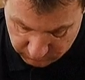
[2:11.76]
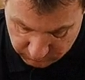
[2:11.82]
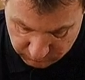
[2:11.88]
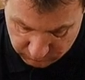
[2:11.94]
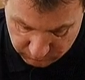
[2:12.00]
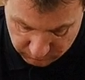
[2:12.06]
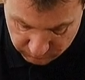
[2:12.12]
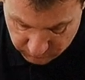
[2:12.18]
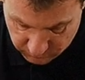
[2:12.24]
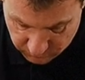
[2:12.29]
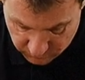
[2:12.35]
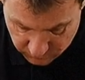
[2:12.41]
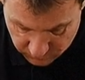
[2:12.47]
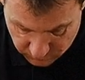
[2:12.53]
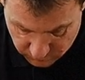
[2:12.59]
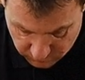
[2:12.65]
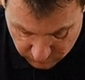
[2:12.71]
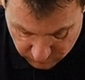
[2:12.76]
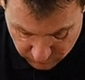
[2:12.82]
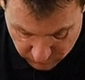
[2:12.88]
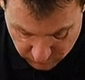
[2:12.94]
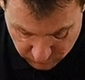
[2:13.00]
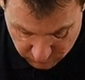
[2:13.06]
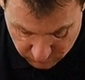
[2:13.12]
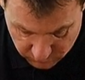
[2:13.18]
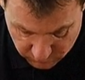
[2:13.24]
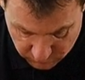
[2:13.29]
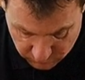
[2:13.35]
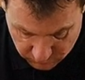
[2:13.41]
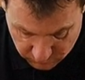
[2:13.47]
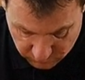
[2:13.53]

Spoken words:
No one is speaking in this clip.